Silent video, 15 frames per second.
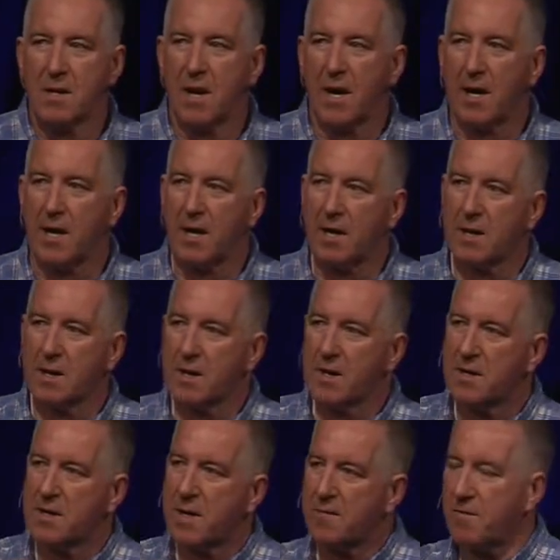
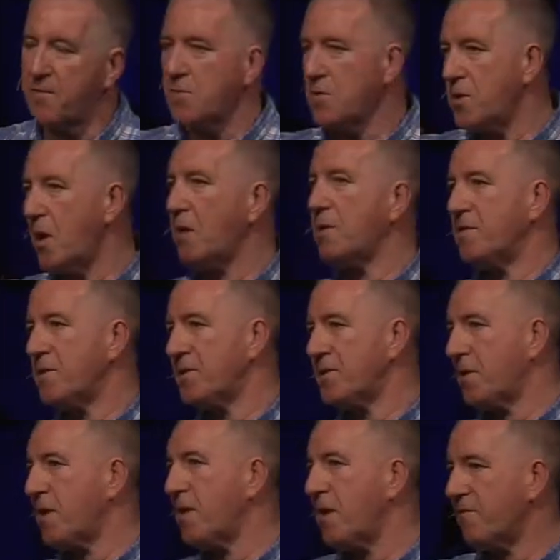I've known of this
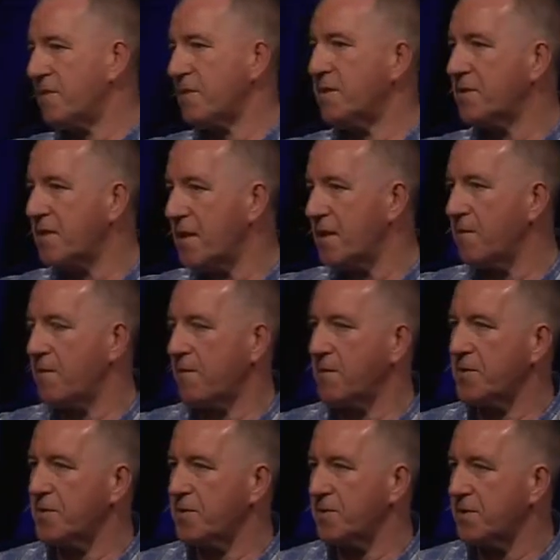story ever since I
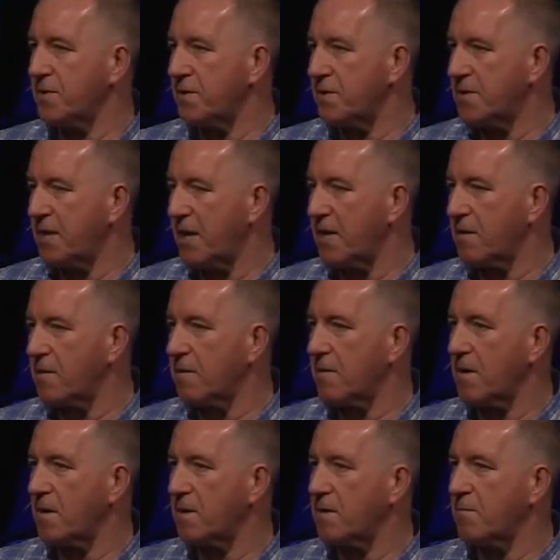first was dating
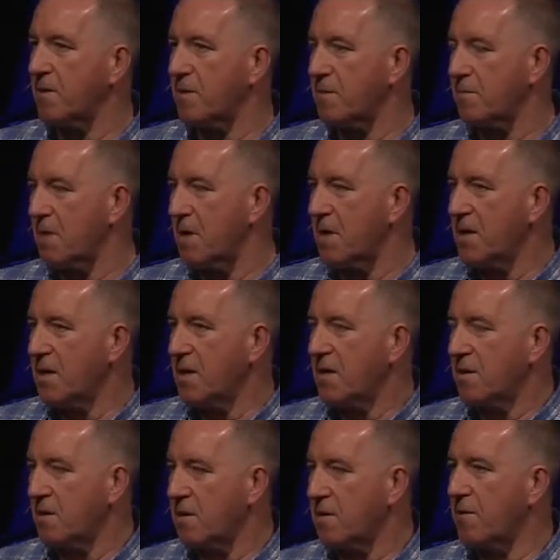
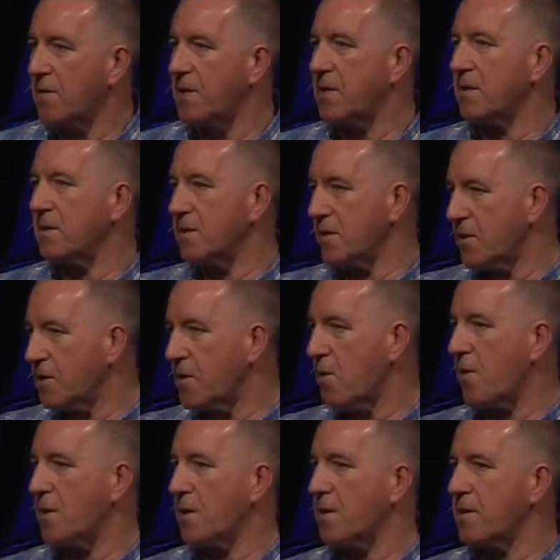Lori and then
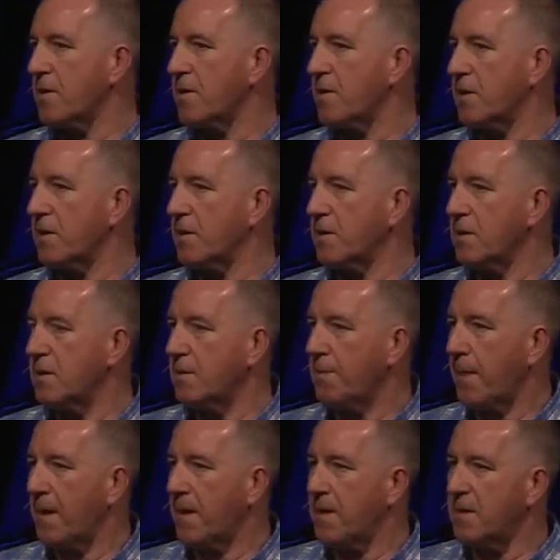courting her, and
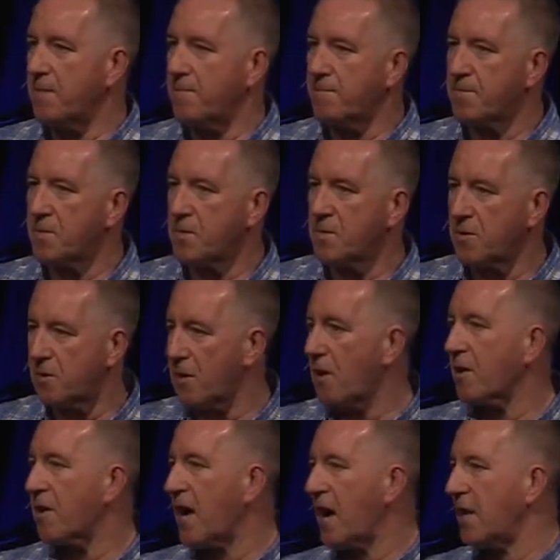during
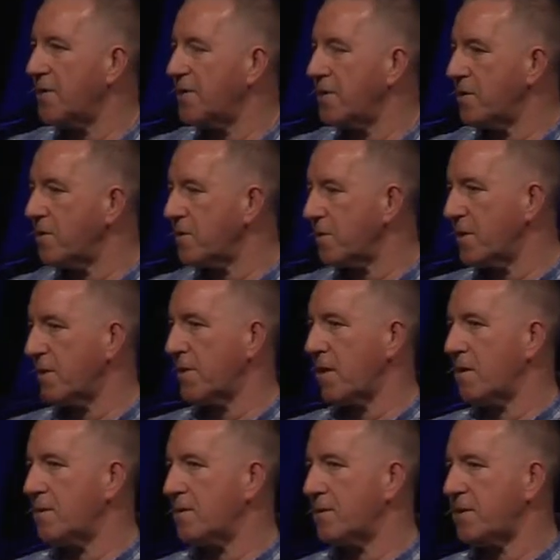our college years,
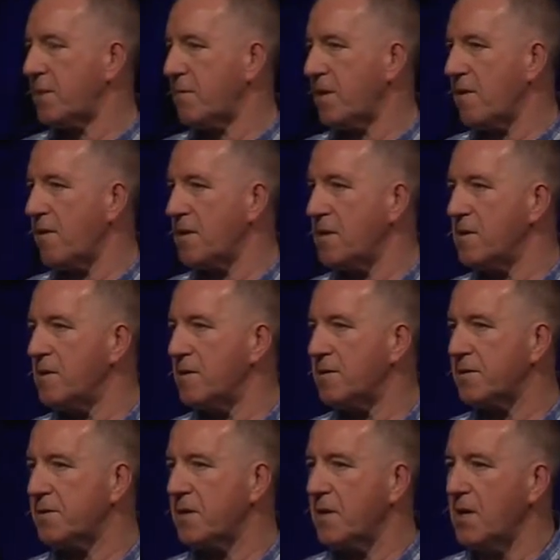our seminary
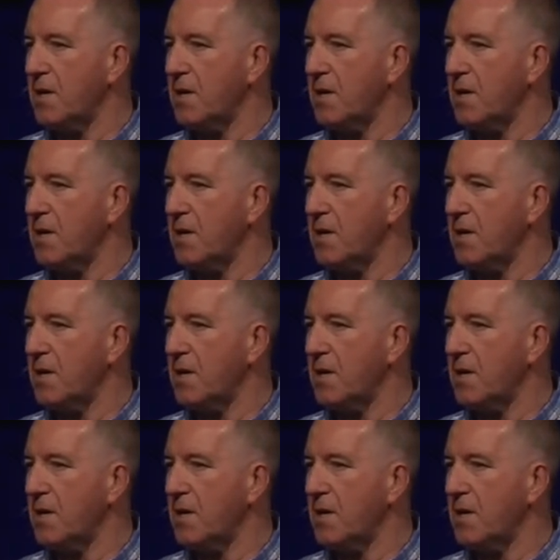years,